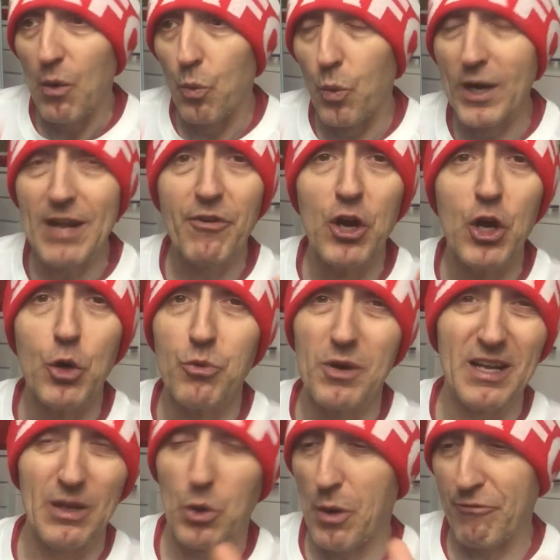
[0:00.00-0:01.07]
whatever
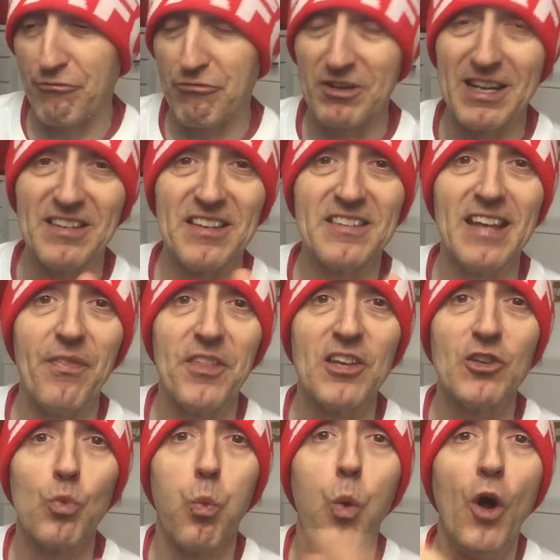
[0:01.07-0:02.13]
whoever it is, has said
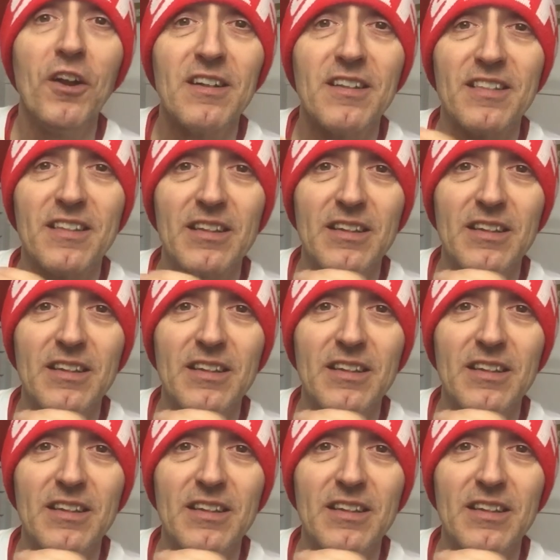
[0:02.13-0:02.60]
this one